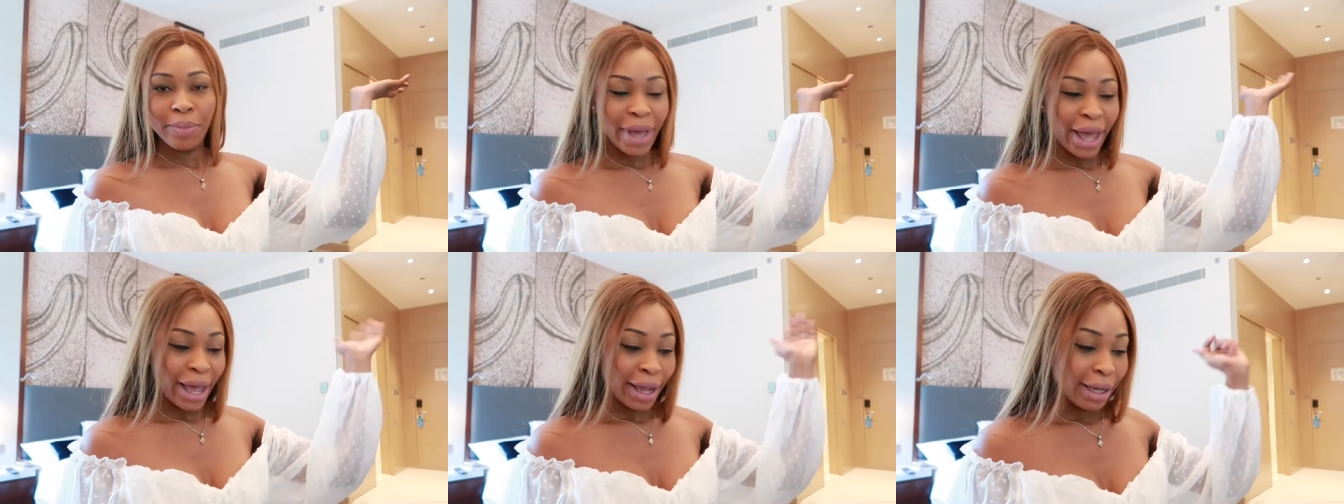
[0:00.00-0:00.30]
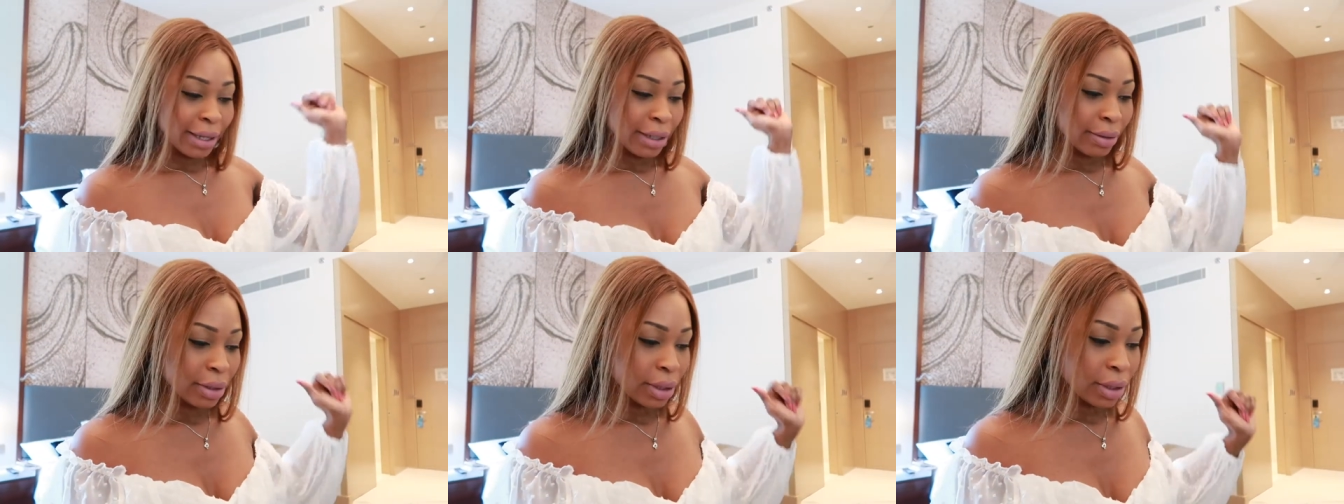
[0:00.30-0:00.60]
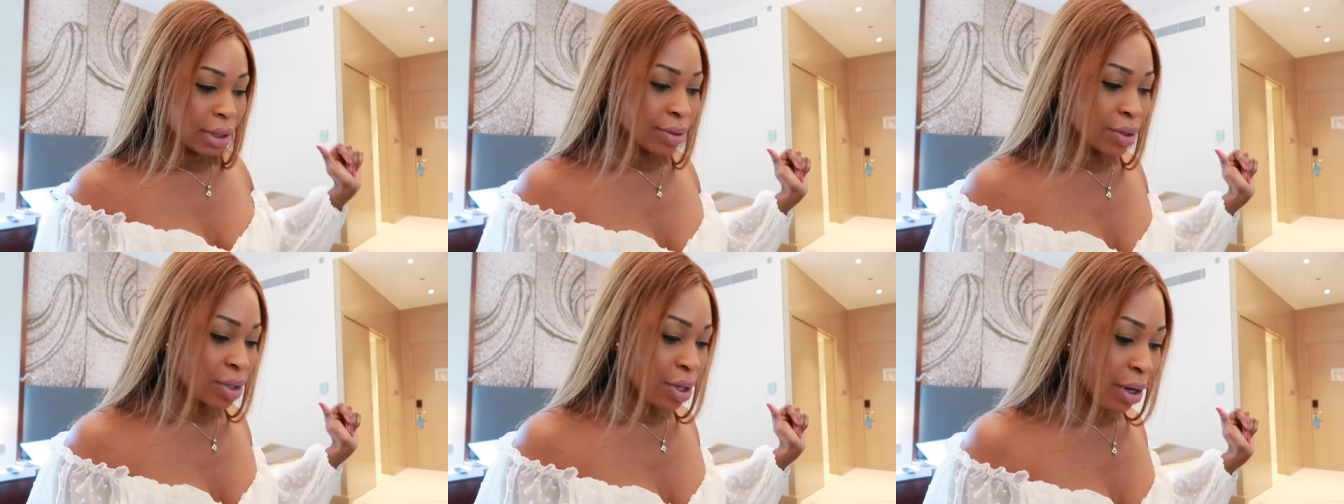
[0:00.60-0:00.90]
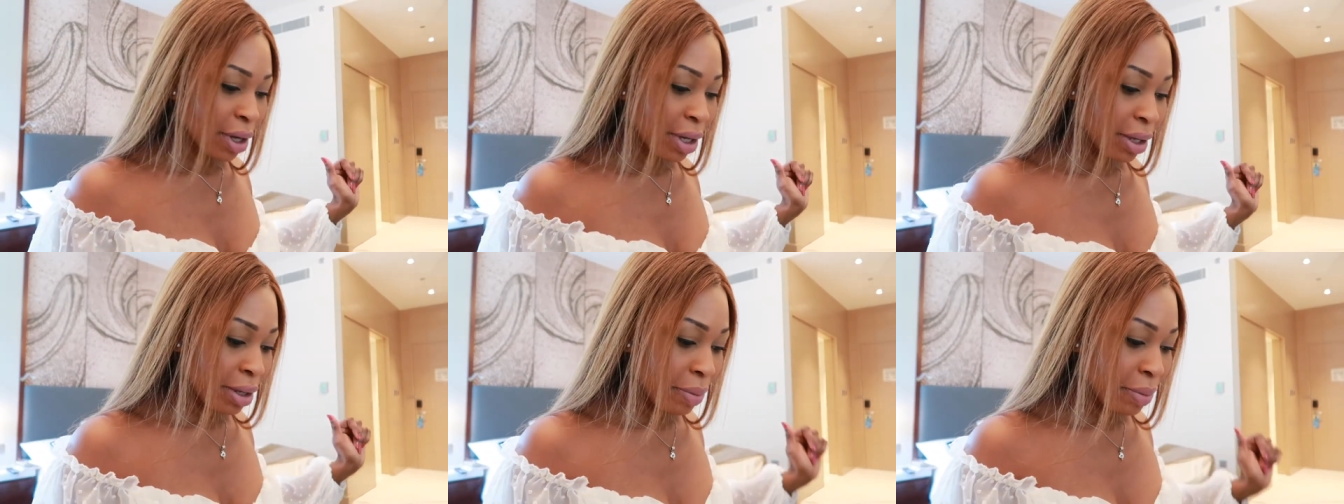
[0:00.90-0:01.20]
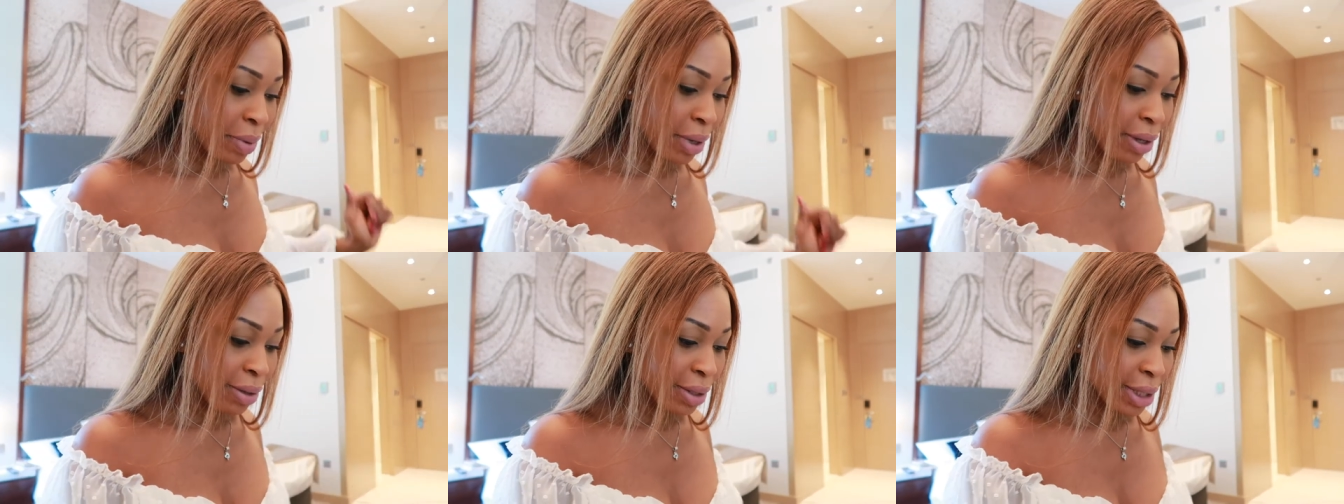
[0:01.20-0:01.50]
back so talking
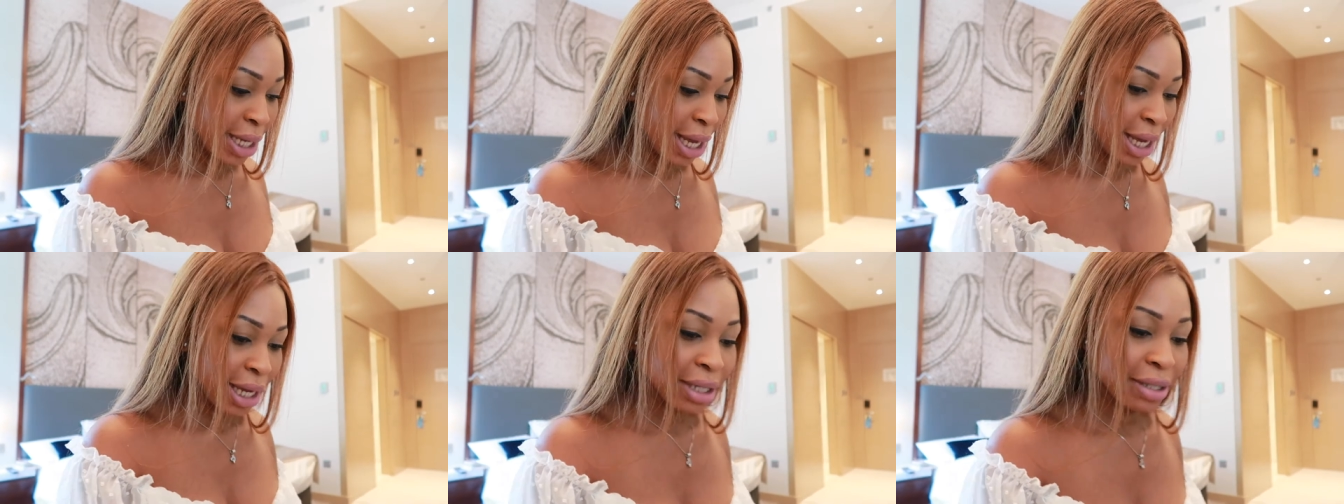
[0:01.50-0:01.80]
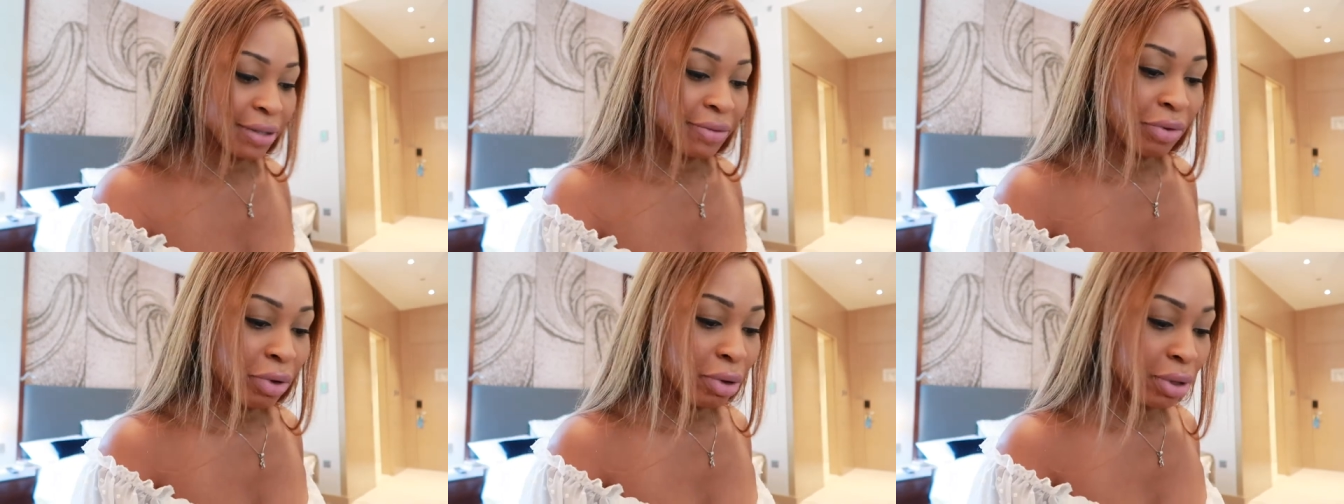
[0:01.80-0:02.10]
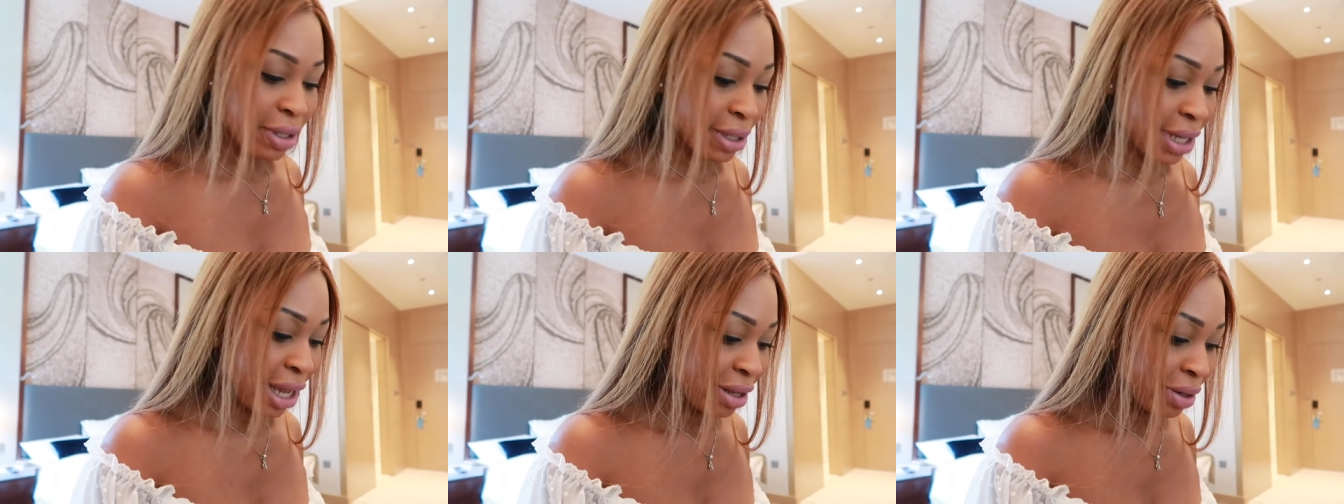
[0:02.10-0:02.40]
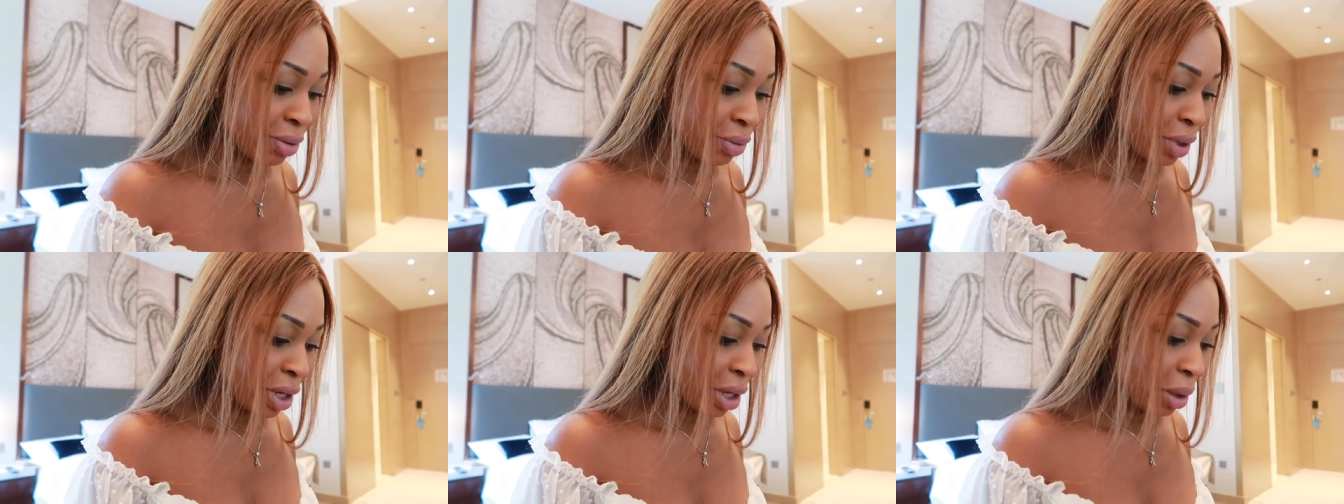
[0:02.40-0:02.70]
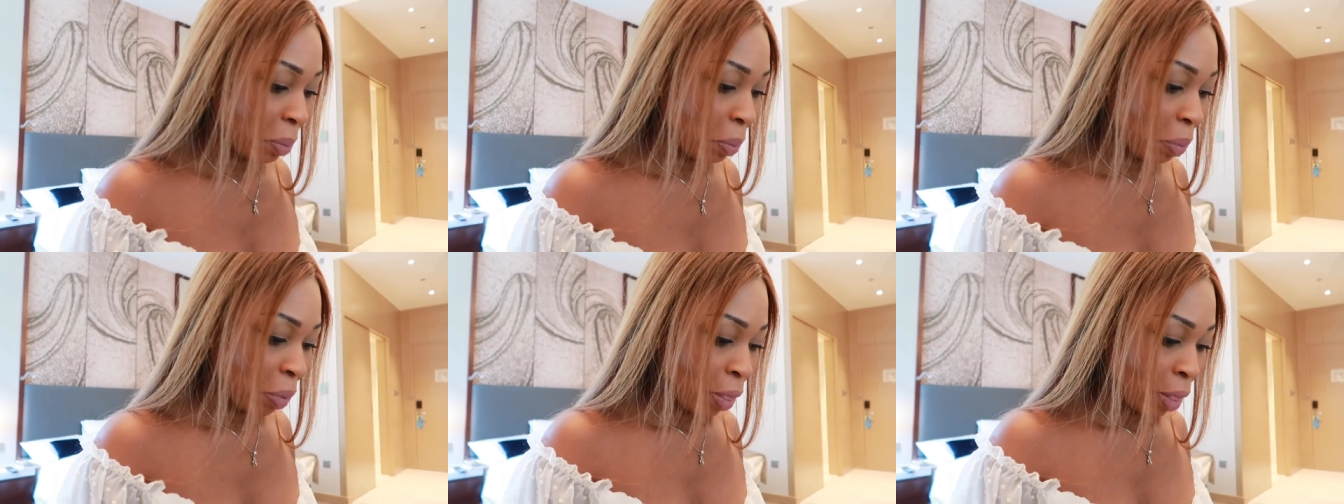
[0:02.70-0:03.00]
about tax-free
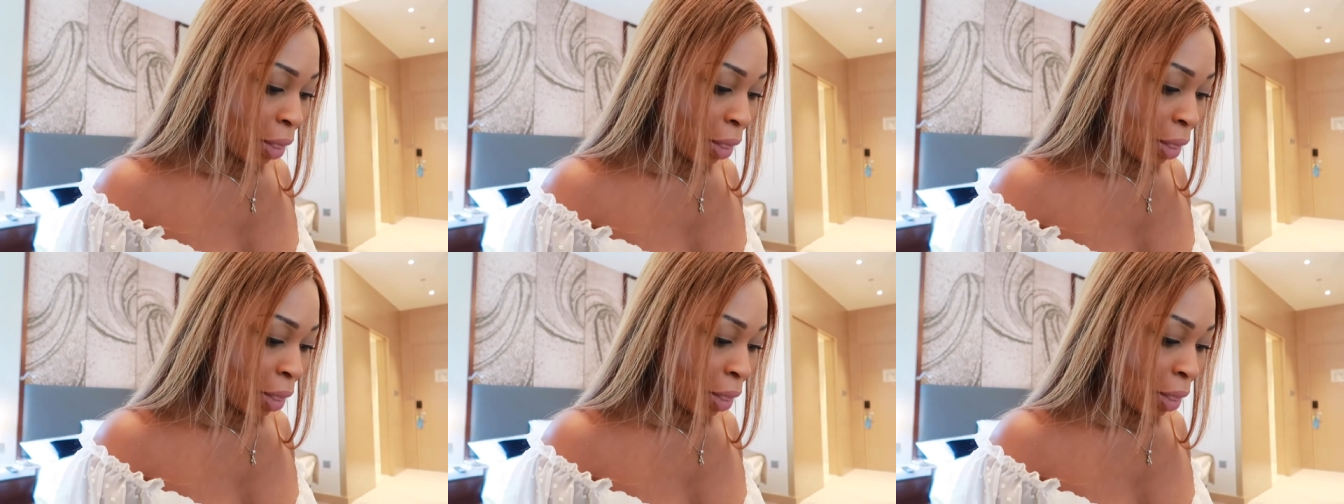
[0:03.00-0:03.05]
salary